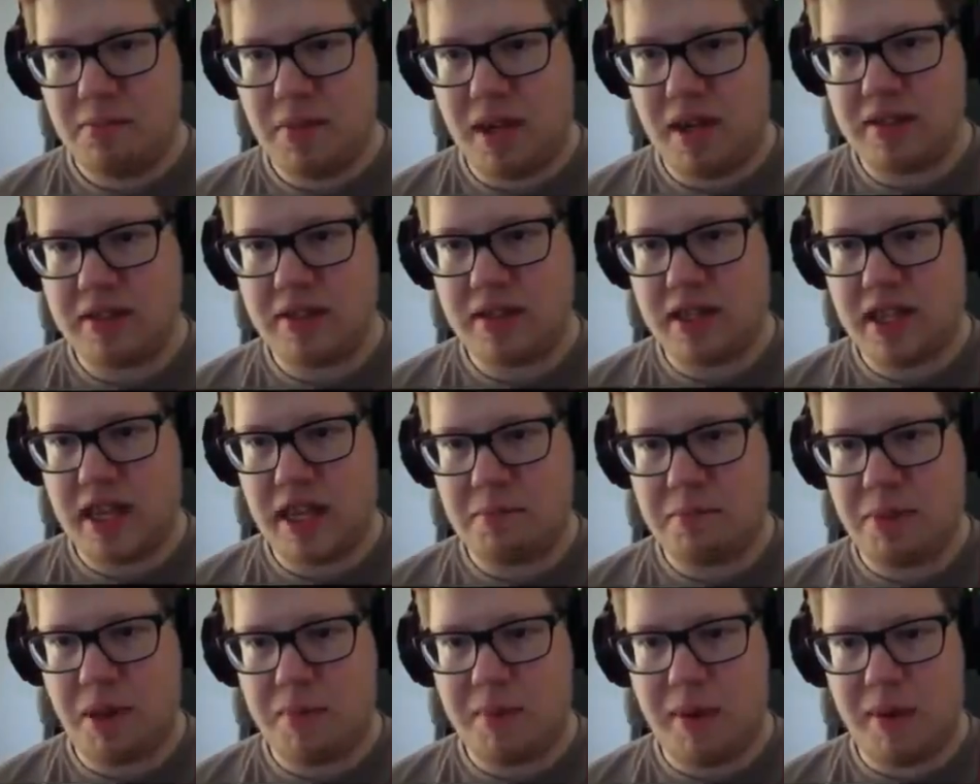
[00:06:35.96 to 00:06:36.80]
monsters
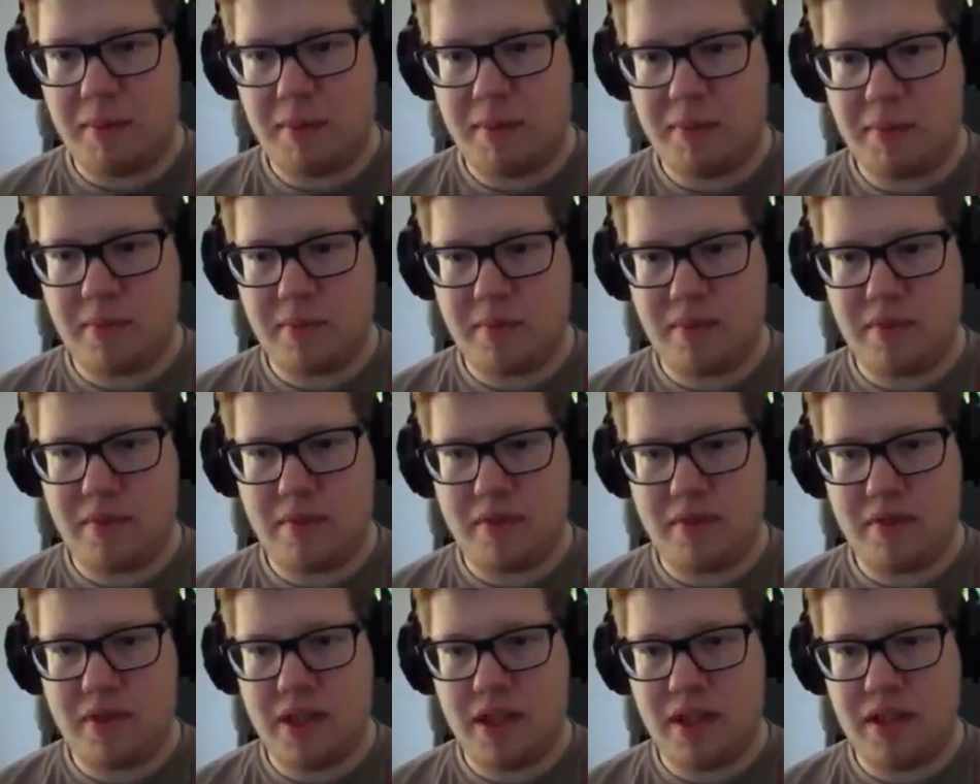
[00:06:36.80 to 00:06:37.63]
can pop up
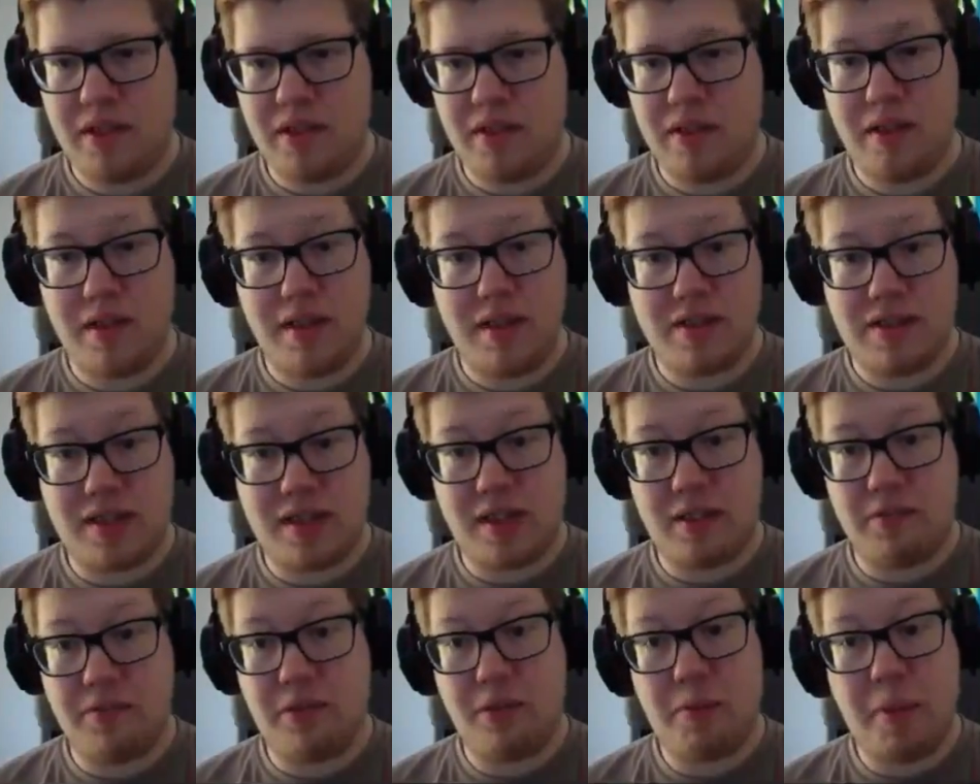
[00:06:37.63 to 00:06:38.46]

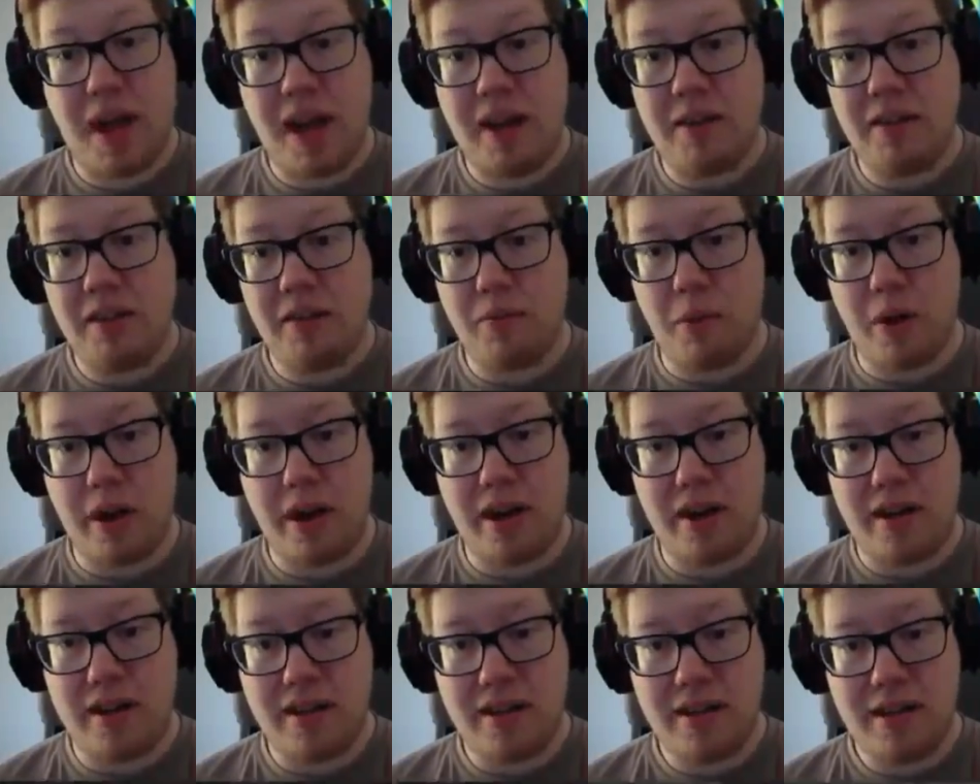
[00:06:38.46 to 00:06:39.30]
silly from
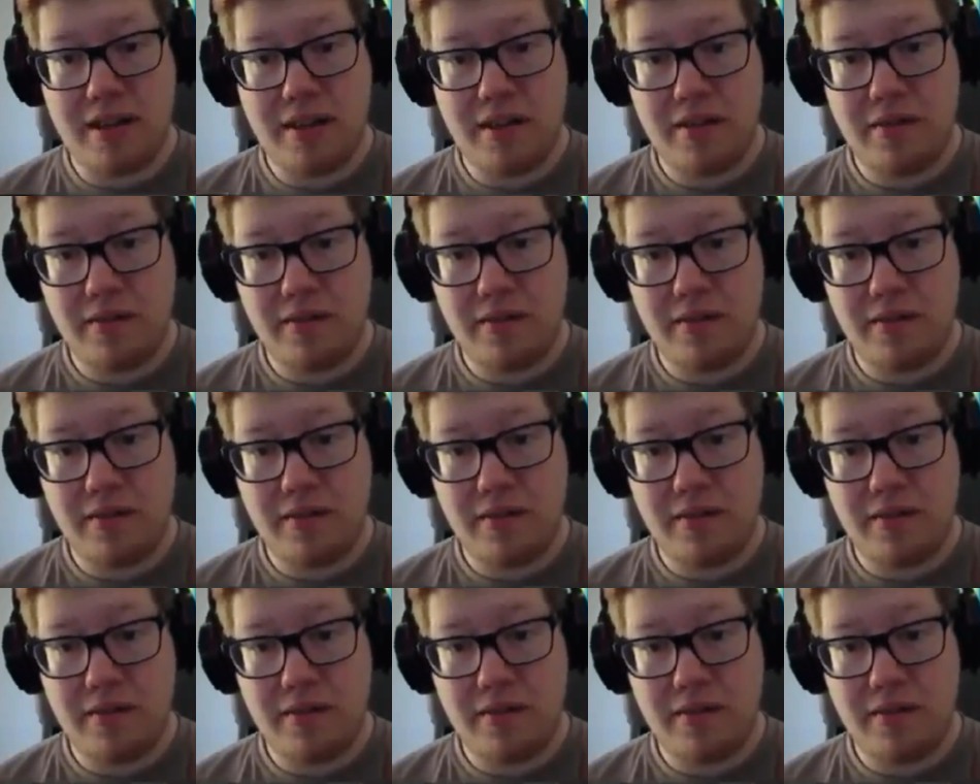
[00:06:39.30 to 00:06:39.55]
anywhere.